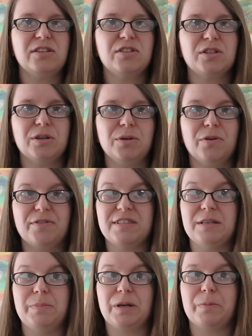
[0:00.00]
to
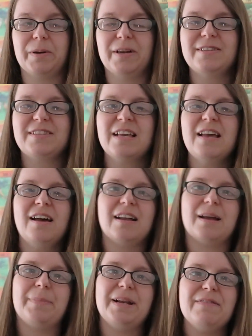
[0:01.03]
obviously bigger birds, and
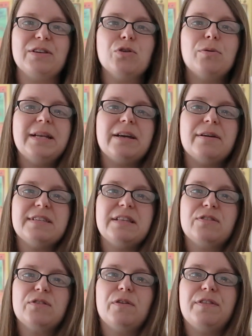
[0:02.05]
I believe it normally goes
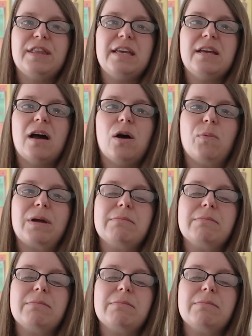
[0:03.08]
in sort of the wing